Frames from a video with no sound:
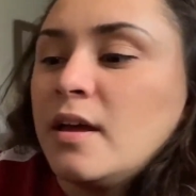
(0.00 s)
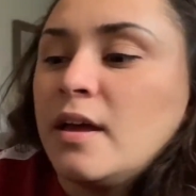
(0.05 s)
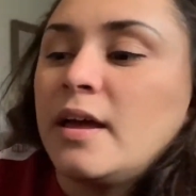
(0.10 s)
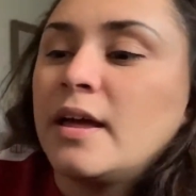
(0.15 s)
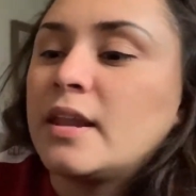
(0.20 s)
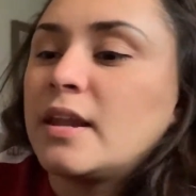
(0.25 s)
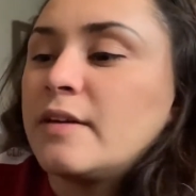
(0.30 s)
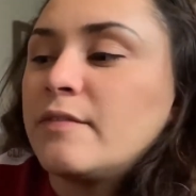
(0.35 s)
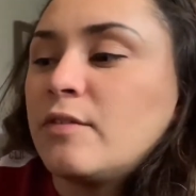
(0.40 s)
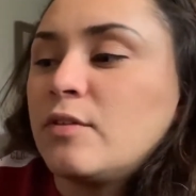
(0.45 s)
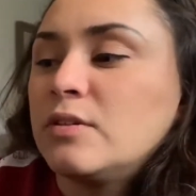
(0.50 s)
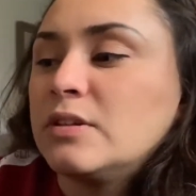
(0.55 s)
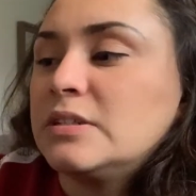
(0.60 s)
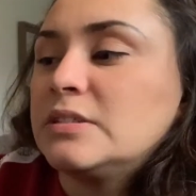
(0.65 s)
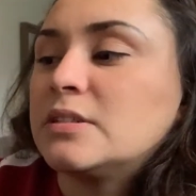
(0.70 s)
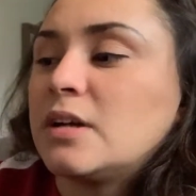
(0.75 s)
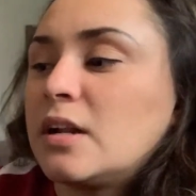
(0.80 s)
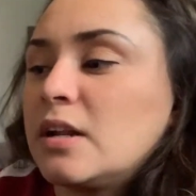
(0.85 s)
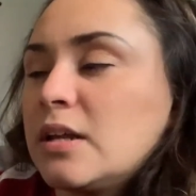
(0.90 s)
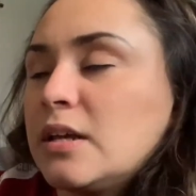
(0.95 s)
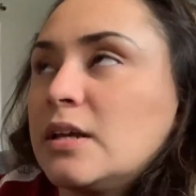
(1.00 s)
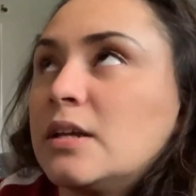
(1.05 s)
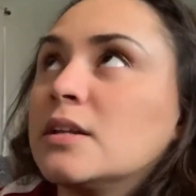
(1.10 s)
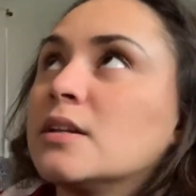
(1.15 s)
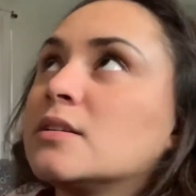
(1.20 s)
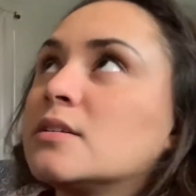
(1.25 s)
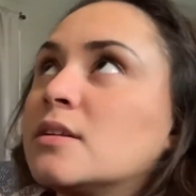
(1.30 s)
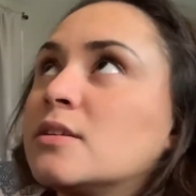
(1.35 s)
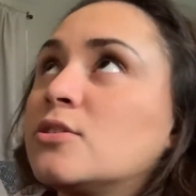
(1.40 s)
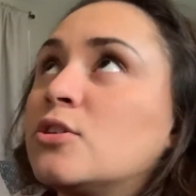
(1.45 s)
And I've only done it
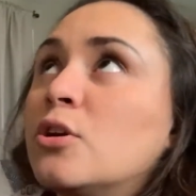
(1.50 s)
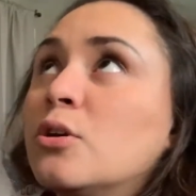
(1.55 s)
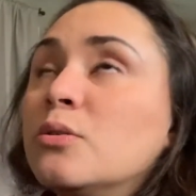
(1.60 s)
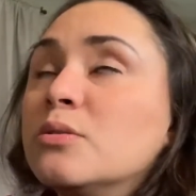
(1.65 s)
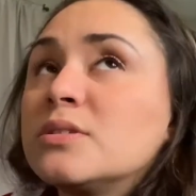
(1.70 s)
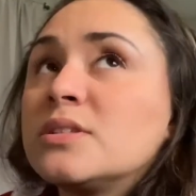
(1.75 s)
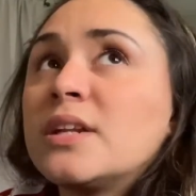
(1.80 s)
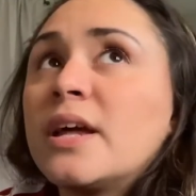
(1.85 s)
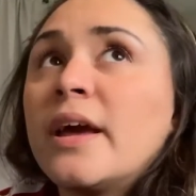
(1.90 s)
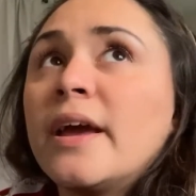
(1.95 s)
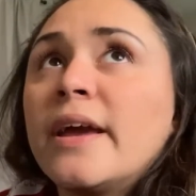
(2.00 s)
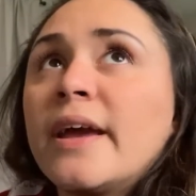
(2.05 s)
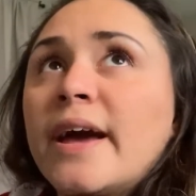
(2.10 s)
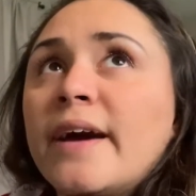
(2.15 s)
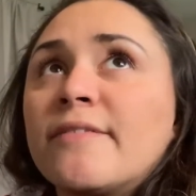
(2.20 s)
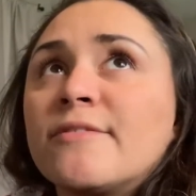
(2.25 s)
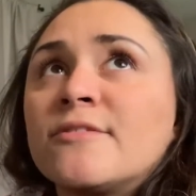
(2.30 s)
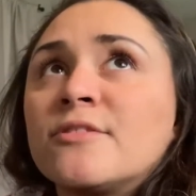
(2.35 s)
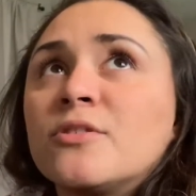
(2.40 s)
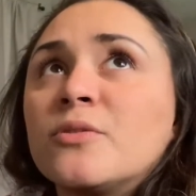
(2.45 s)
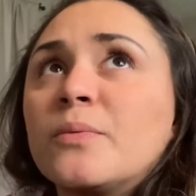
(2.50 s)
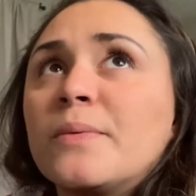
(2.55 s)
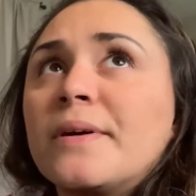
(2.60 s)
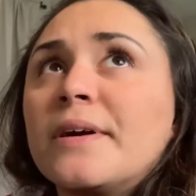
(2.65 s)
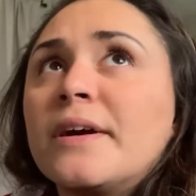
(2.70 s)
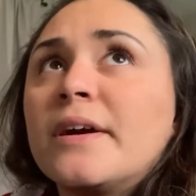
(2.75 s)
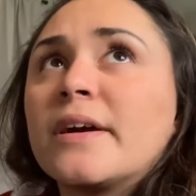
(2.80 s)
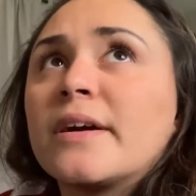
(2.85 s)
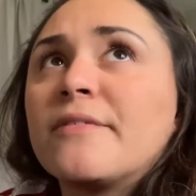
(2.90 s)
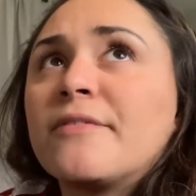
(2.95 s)
Tuesday after
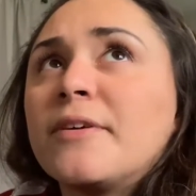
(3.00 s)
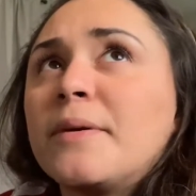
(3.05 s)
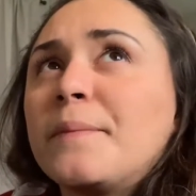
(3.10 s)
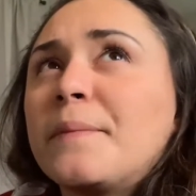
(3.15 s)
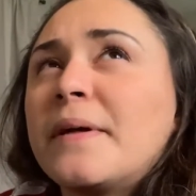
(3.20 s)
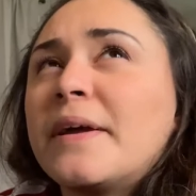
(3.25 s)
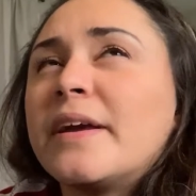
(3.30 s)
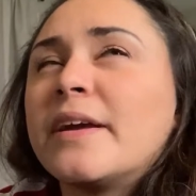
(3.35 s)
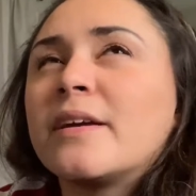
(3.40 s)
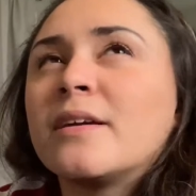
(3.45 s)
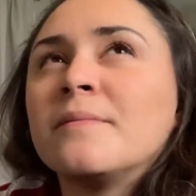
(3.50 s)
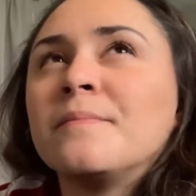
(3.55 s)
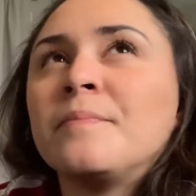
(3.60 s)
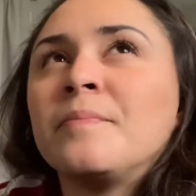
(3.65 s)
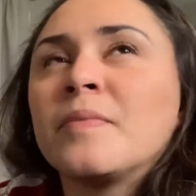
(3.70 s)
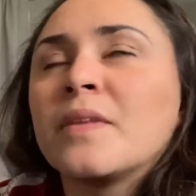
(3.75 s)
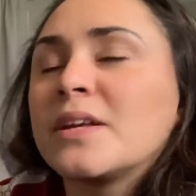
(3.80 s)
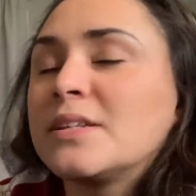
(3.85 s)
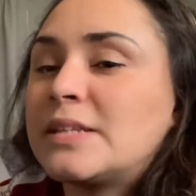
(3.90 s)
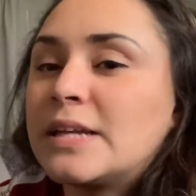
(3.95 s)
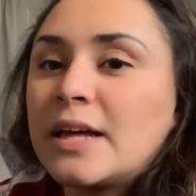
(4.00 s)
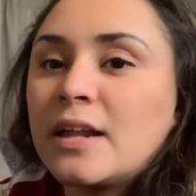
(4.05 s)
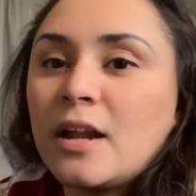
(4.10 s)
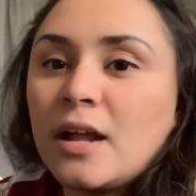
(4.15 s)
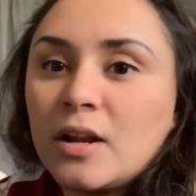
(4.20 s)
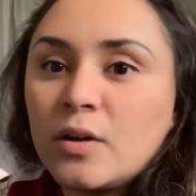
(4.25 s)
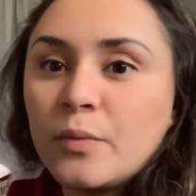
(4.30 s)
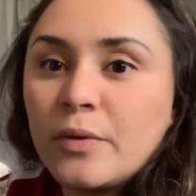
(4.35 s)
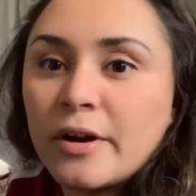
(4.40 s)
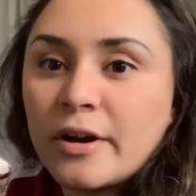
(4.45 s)
work from like, because I get
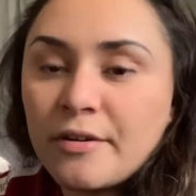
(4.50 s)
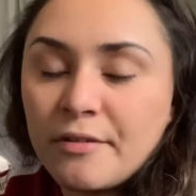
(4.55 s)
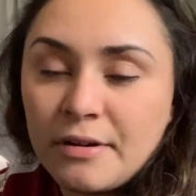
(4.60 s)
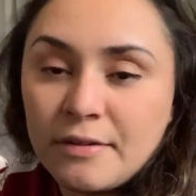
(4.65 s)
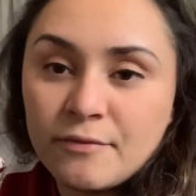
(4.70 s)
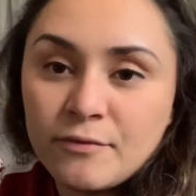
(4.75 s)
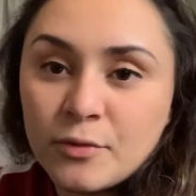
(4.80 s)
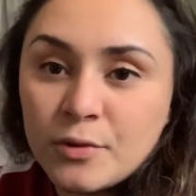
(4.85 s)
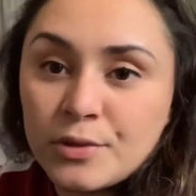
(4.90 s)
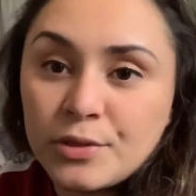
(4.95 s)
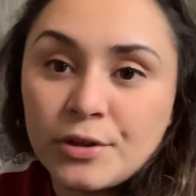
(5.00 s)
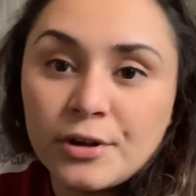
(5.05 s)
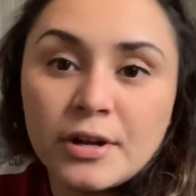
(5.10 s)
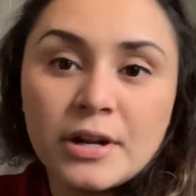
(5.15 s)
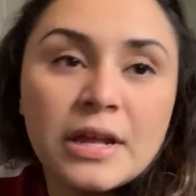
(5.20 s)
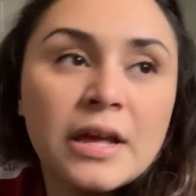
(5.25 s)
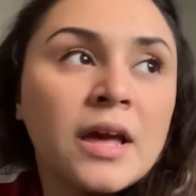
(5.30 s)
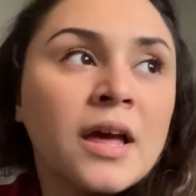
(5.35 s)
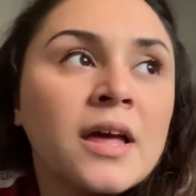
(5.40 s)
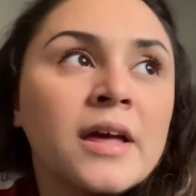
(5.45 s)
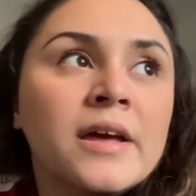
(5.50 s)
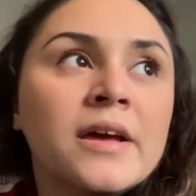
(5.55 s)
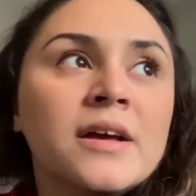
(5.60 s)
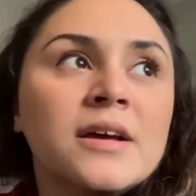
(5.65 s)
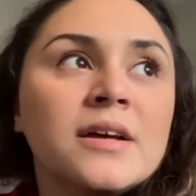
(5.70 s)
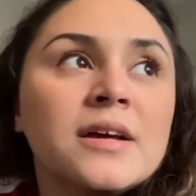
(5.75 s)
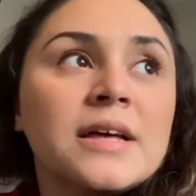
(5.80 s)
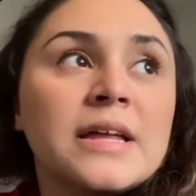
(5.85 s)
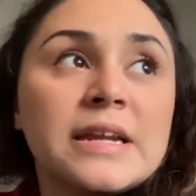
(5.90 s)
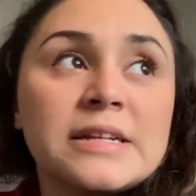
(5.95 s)
out of work around 4:30.
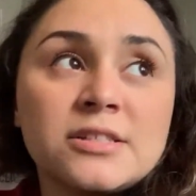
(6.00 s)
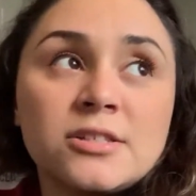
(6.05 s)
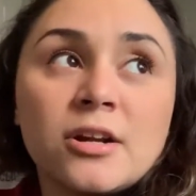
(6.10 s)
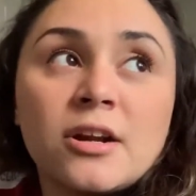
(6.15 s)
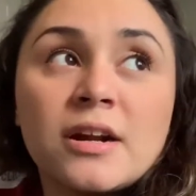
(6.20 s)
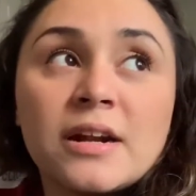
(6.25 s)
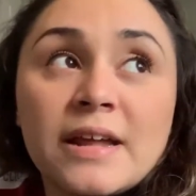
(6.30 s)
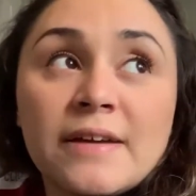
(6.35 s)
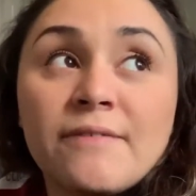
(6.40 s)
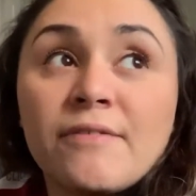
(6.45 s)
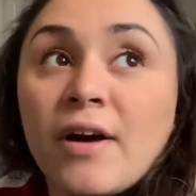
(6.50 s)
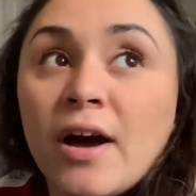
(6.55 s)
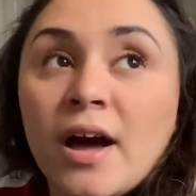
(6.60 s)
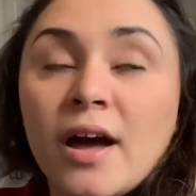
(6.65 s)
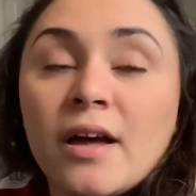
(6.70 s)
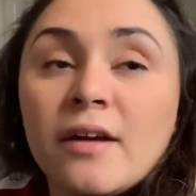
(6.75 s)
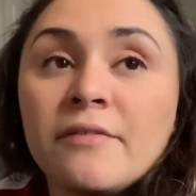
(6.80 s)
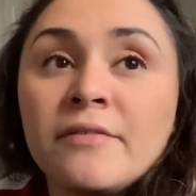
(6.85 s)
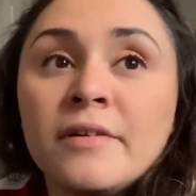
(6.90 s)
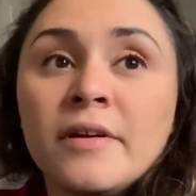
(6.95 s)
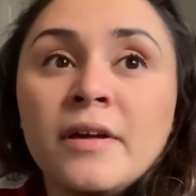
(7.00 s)
And I started at 5.